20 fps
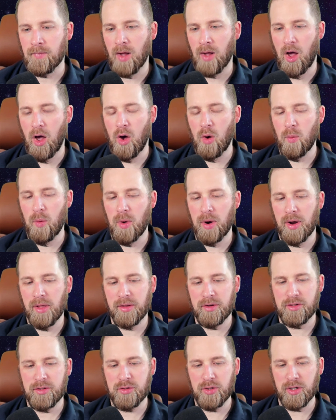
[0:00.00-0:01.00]
Oh, one
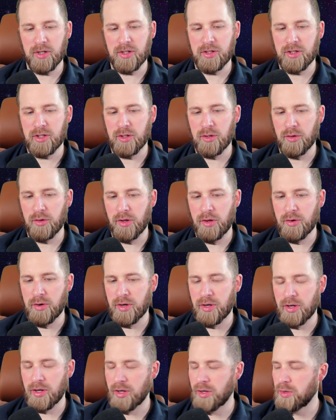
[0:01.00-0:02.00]
other trick too. You
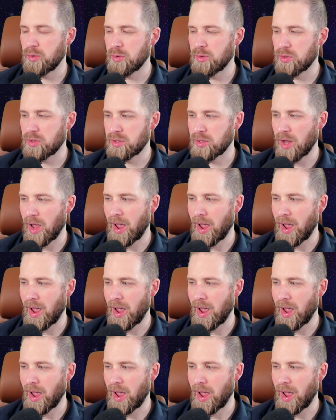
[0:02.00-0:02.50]
can use